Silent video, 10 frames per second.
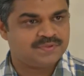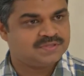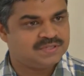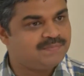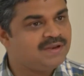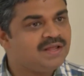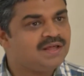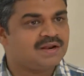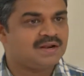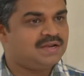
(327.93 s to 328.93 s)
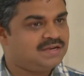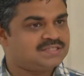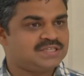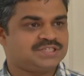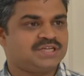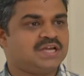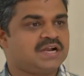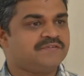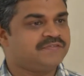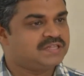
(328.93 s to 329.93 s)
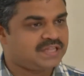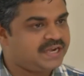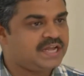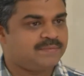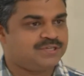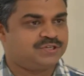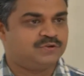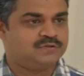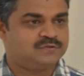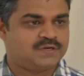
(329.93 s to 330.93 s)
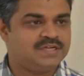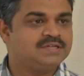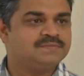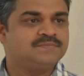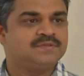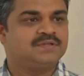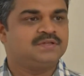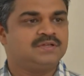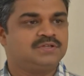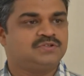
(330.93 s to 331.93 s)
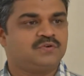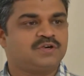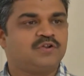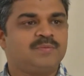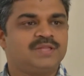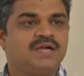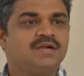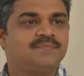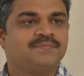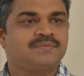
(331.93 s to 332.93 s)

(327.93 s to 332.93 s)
similar intersection graph in 3 dimension also, right? So what will be that?